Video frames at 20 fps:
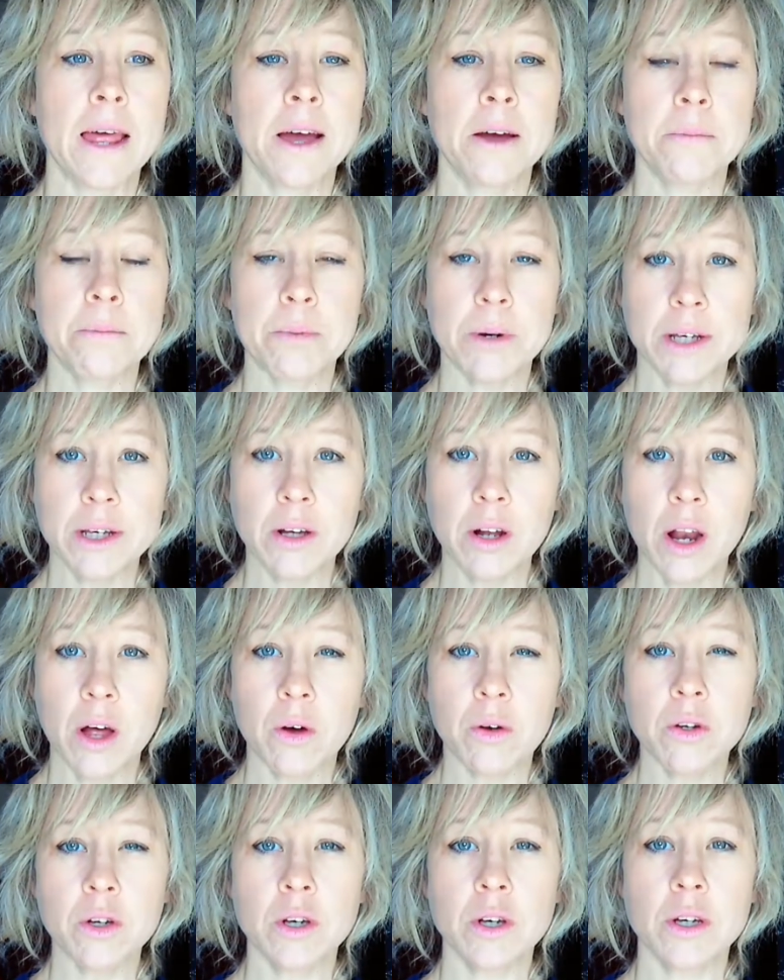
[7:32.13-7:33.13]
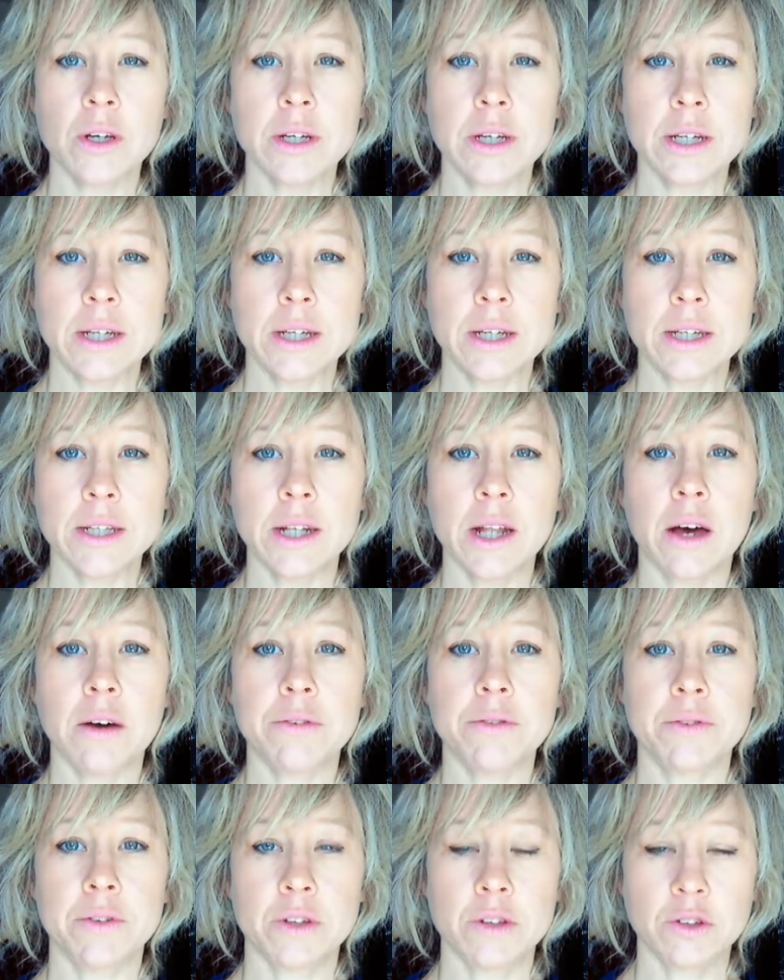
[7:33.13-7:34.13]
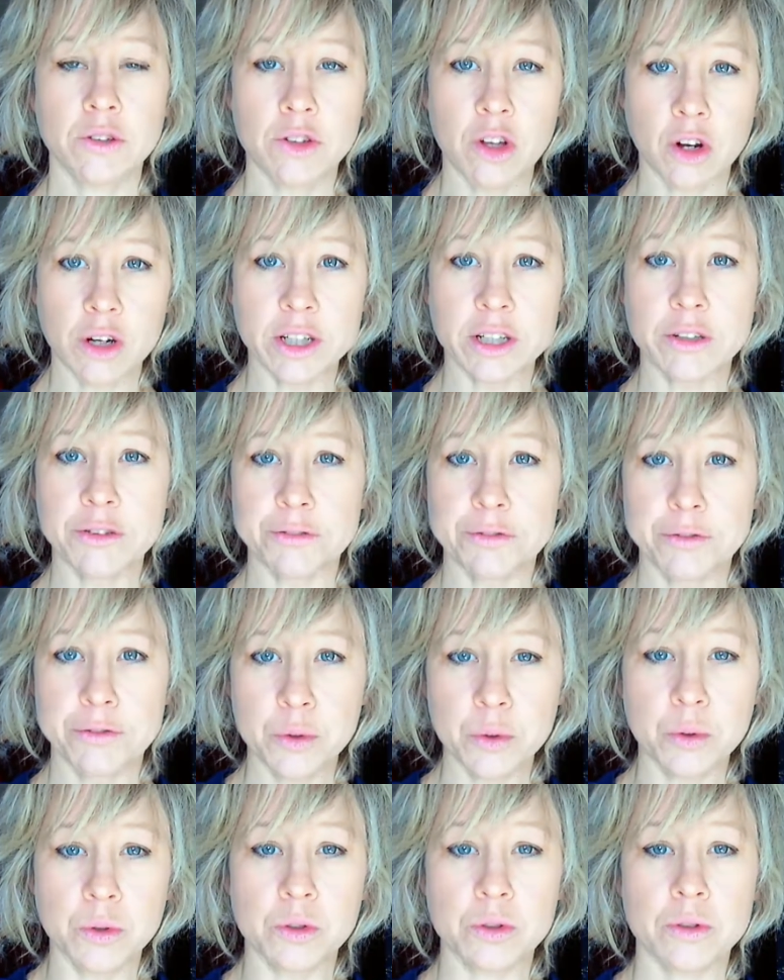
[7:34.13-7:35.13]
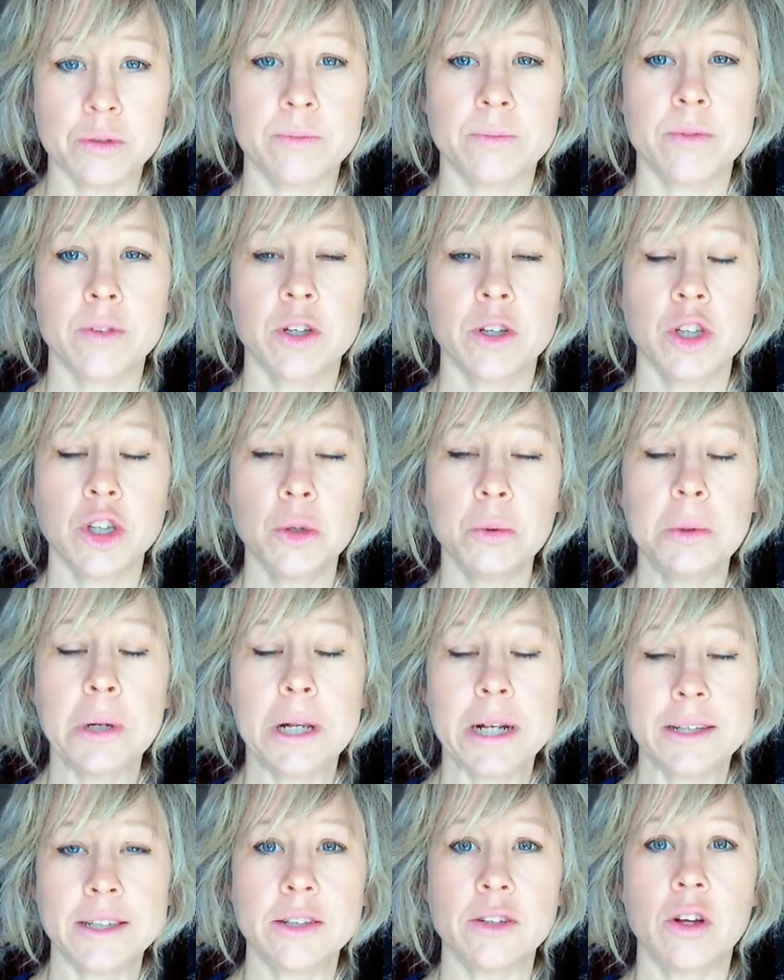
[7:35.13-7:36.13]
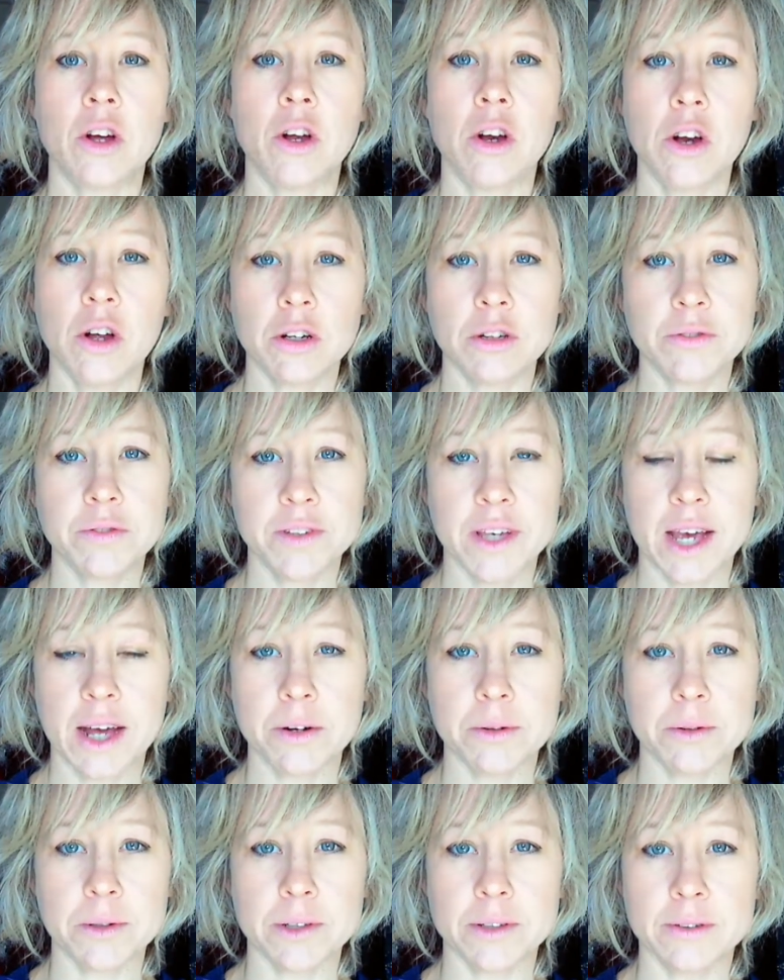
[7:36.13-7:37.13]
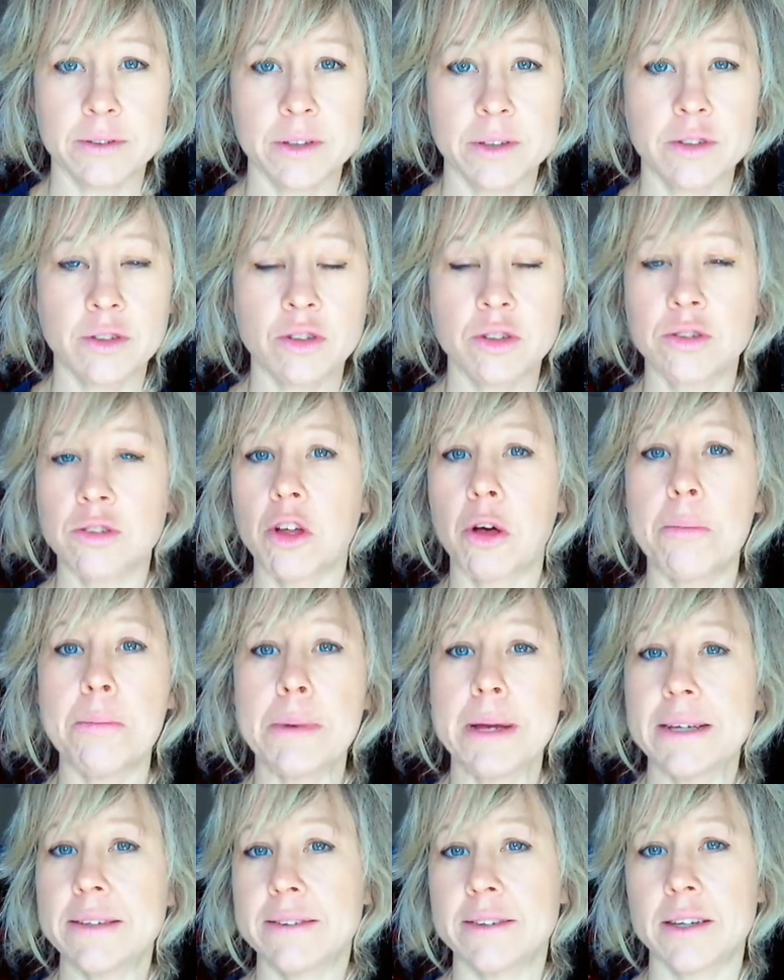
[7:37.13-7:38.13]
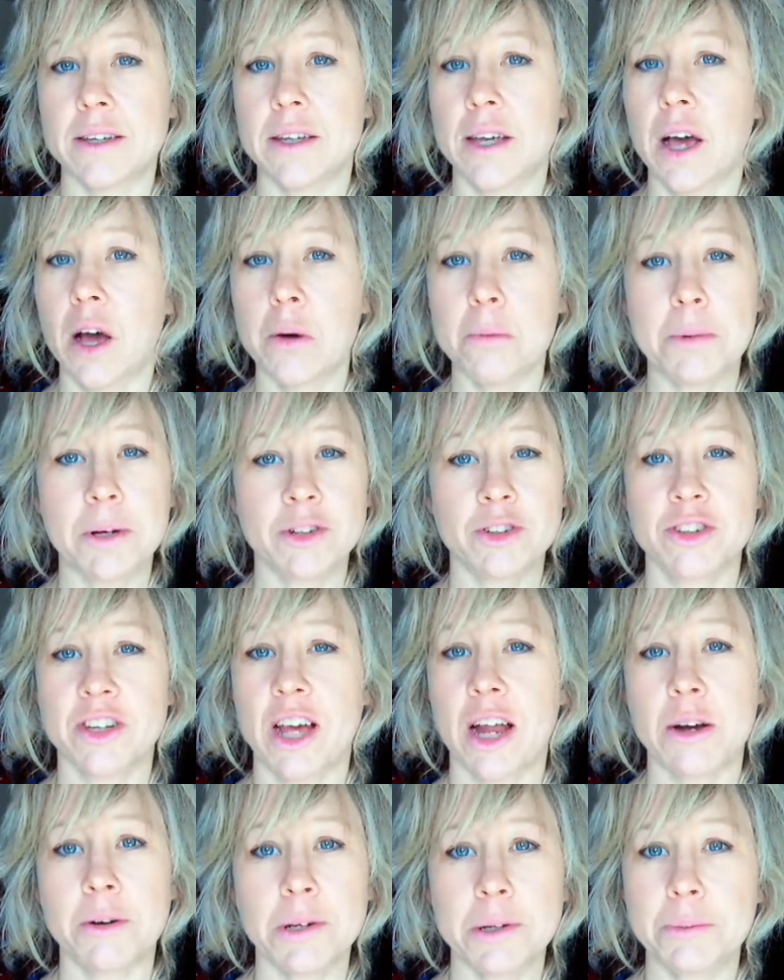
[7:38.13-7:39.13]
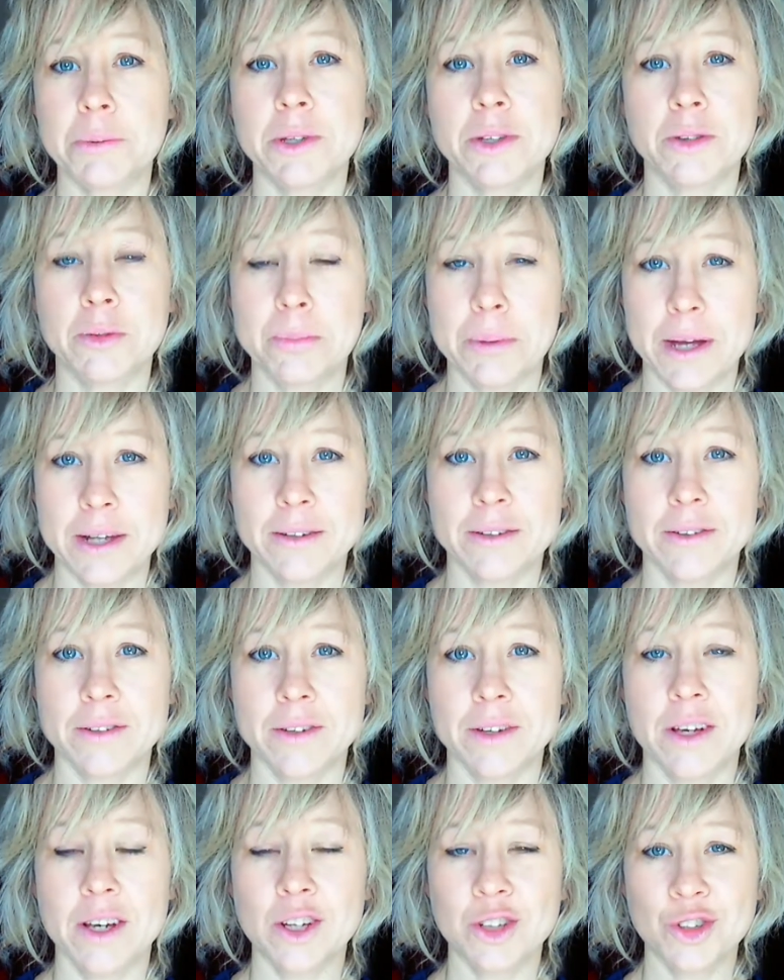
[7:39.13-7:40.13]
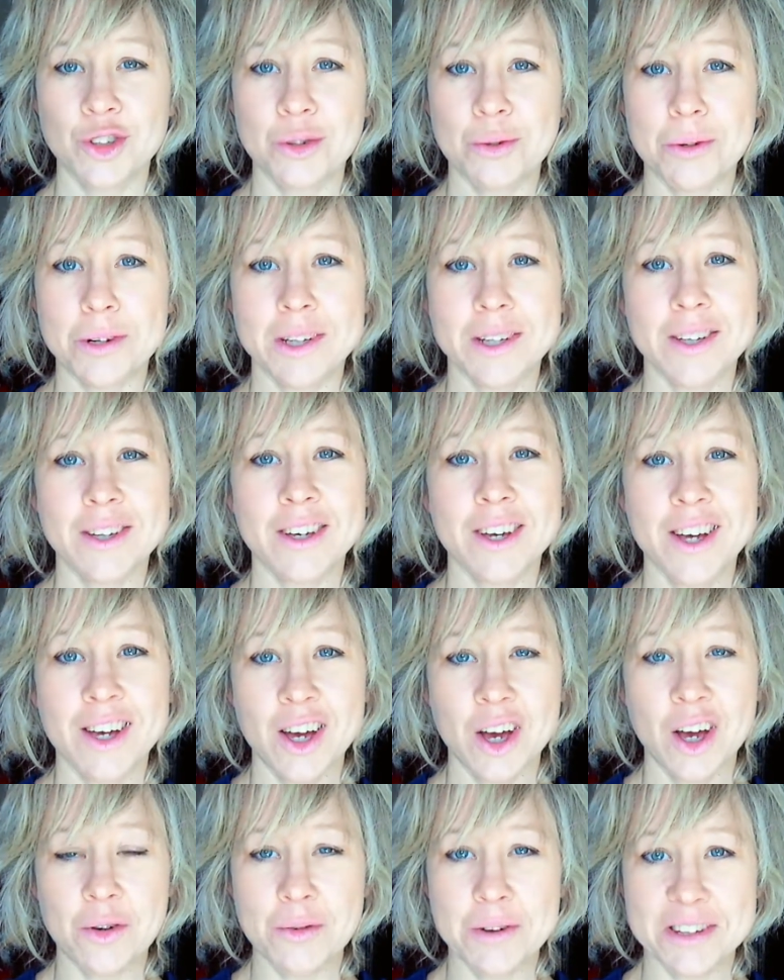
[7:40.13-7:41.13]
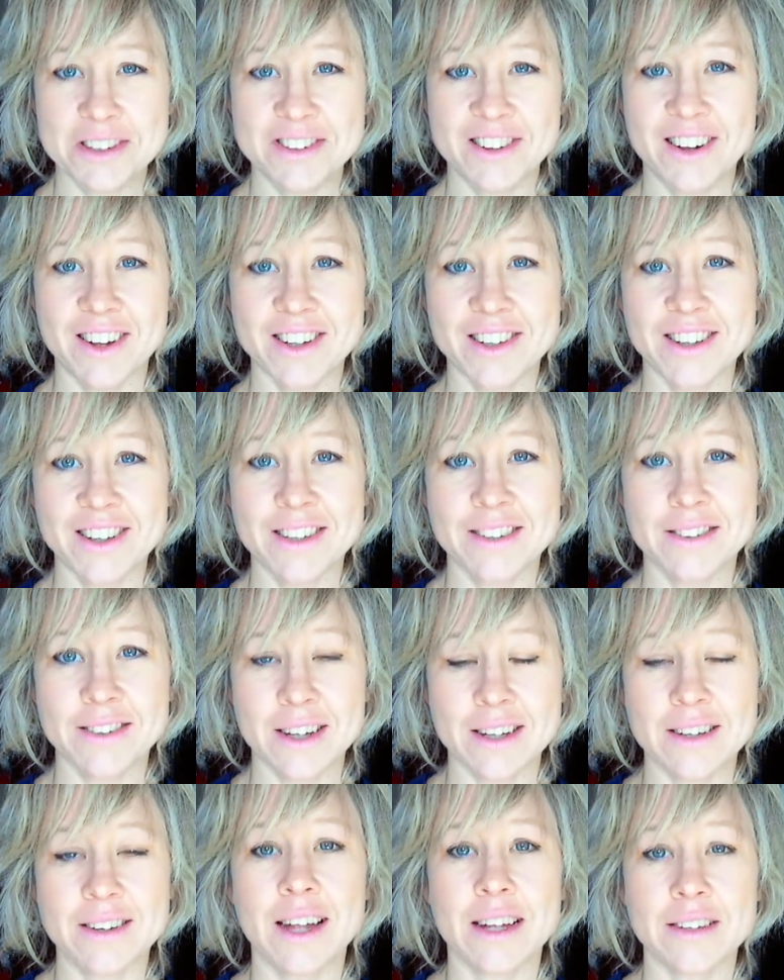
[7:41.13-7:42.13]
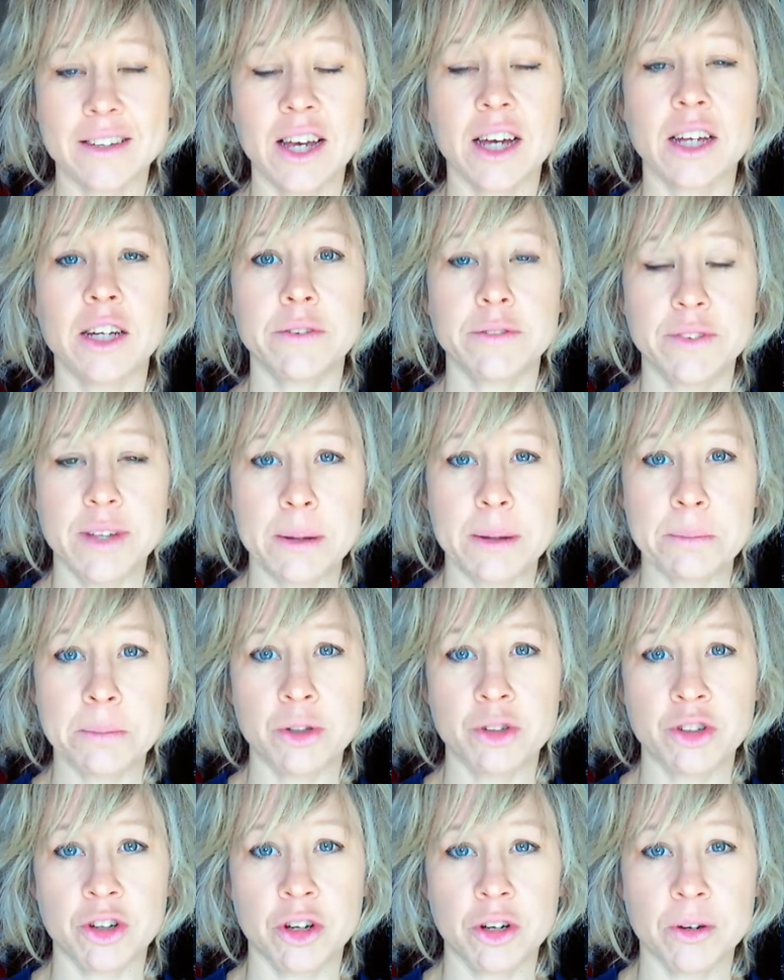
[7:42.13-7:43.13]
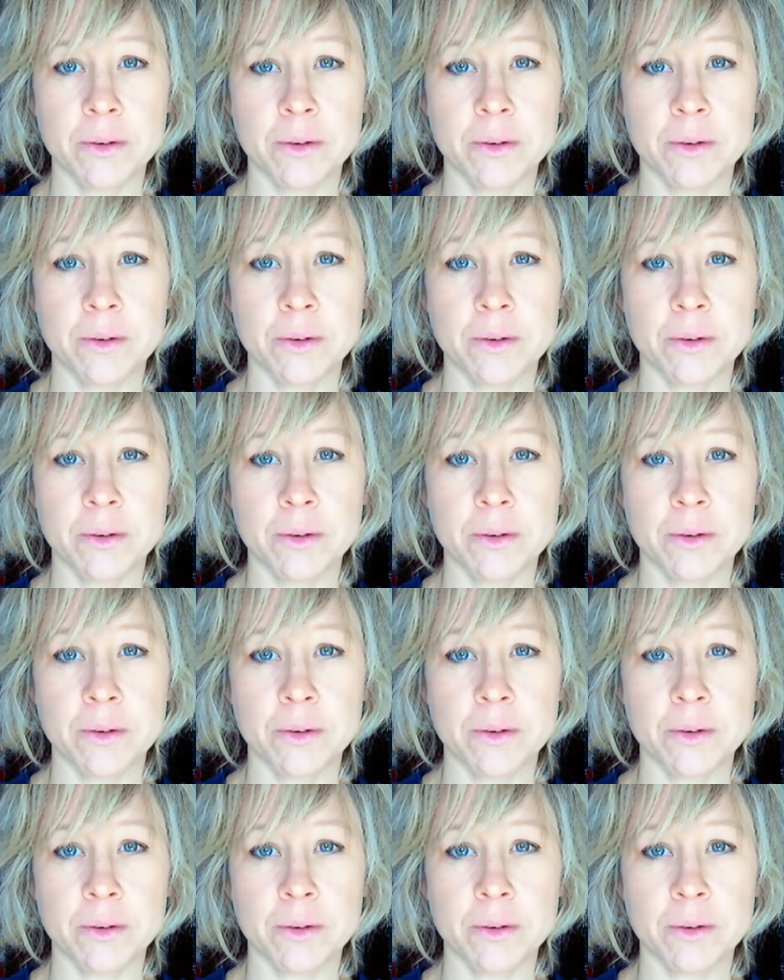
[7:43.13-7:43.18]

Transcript: Bring along enough solid food. You will need a lot of calories. It's just amazing how much calorie we spend during a race like this at that kind of temperature.